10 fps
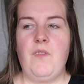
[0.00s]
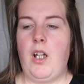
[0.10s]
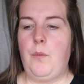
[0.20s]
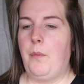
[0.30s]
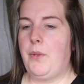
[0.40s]

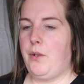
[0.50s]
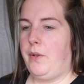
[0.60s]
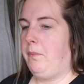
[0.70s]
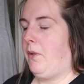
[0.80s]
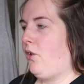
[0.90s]
I won't be
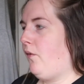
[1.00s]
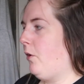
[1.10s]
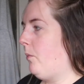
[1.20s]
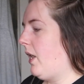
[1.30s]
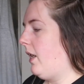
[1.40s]
doing much
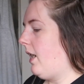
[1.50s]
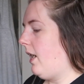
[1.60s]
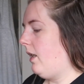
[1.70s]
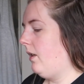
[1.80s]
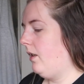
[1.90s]
filming in
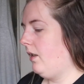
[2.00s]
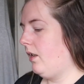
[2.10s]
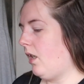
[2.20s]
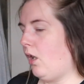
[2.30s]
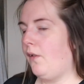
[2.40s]
there
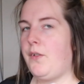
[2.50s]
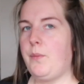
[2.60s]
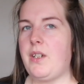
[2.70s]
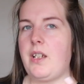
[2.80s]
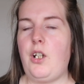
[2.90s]

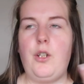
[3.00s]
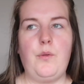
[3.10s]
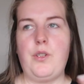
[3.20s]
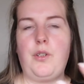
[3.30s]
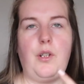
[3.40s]
afterwards, and I
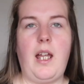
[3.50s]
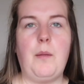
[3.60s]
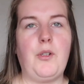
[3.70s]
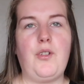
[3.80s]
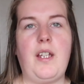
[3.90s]
also don't know how
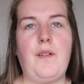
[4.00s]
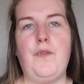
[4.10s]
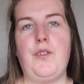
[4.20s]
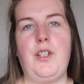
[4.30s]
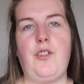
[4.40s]
much of that
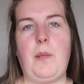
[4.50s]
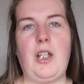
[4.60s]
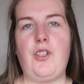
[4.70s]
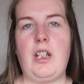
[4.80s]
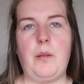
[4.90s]
footage I'm
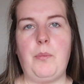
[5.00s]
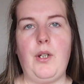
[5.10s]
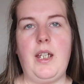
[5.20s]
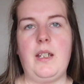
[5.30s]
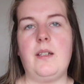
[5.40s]
actually going to
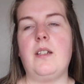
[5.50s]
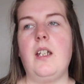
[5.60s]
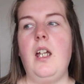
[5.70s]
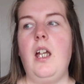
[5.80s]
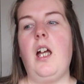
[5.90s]
put in.
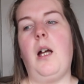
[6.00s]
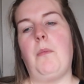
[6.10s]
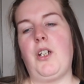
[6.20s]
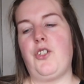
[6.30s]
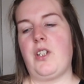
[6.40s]
I
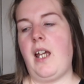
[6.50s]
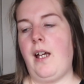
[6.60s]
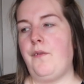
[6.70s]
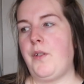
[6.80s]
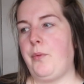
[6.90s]
might just
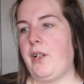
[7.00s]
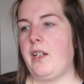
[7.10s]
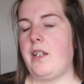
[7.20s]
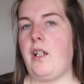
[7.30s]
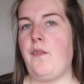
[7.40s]
have to bring
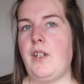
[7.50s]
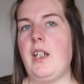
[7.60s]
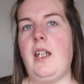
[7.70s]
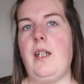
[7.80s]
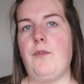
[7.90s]
the stuff in
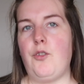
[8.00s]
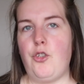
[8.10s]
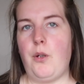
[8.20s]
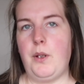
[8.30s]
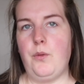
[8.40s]
here and
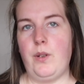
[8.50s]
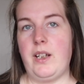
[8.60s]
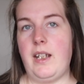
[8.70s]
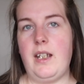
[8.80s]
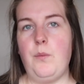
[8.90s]
show it all
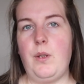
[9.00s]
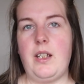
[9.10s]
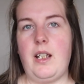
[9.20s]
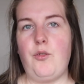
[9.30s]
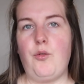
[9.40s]
in here with the
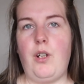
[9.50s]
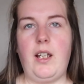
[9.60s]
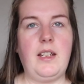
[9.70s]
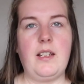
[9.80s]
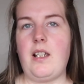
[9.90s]
natural
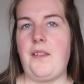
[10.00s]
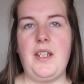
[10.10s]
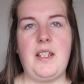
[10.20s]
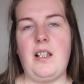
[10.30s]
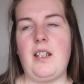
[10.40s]
light, because like
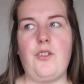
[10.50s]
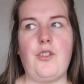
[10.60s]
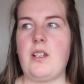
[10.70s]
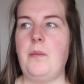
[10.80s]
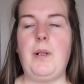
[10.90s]
this light is
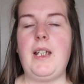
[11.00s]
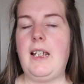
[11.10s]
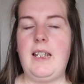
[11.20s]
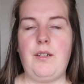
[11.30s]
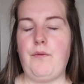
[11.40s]
just a
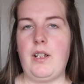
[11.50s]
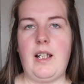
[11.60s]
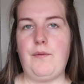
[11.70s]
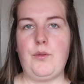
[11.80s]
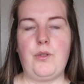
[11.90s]
completely different
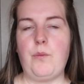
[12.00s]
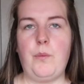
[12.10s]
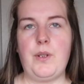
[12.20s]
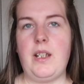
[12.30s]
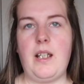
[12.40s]
level to what
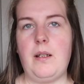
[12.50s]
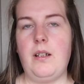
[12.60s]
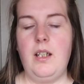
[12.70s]
was in that